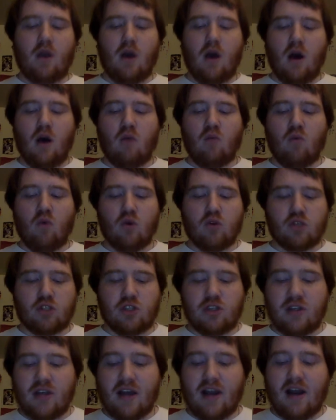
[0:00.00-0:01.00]
Um,
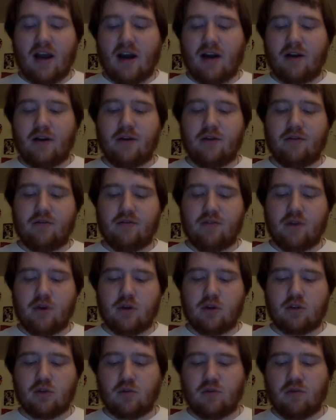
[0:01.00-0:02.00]
Wilson then got an
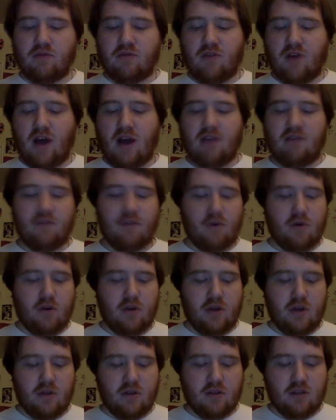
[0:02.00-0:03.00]
interference with five
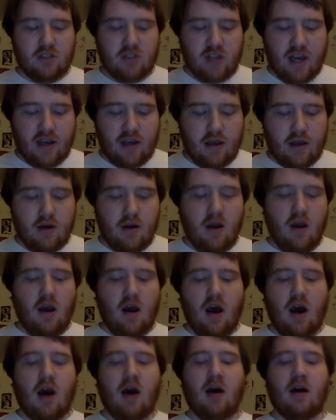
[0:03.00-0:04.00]
thirty in the second.
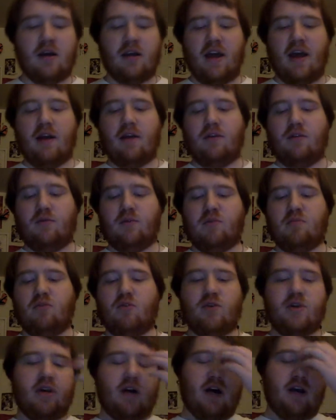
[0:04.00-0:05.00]
Uh, again, three
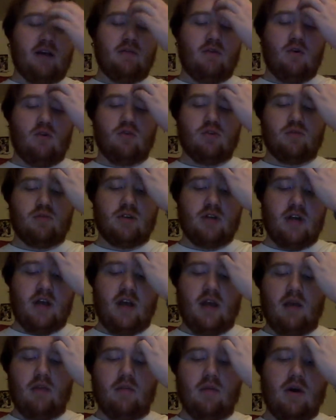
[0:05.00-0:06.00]
point nine goals per
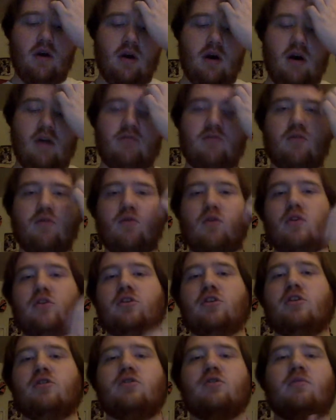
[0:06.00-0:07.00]
game uh, for
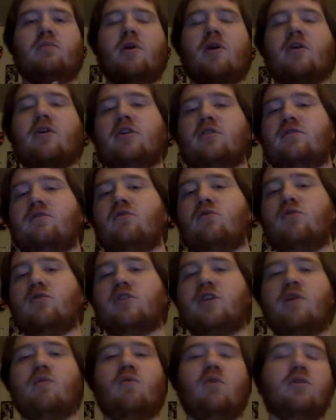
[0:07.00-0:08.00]
Rochester Americans. Of
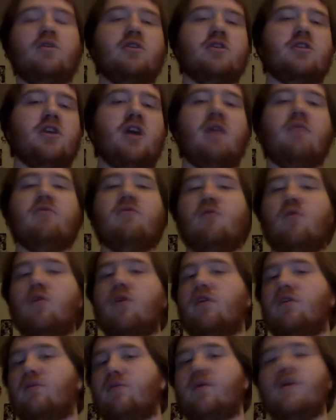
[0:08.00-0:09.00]
course, they won this game four
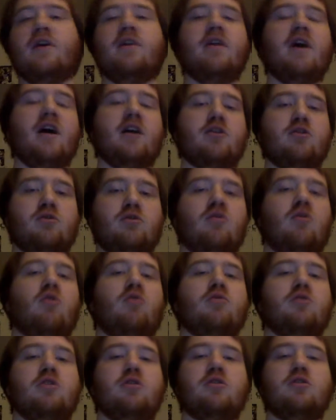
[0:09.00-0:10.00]
to three. The extra
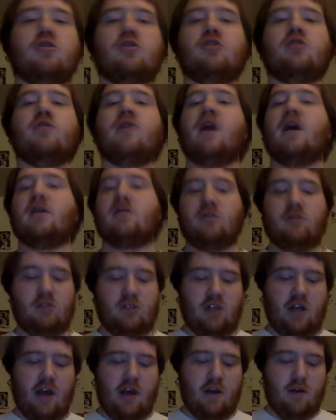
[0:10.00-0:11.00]
goal was in the shootout, so
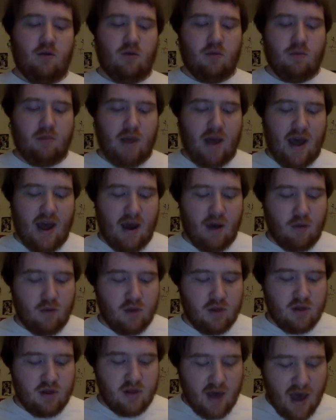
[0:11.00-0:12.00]
staying on pat
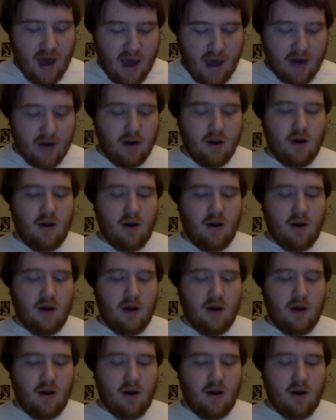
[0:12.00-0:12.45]
with that.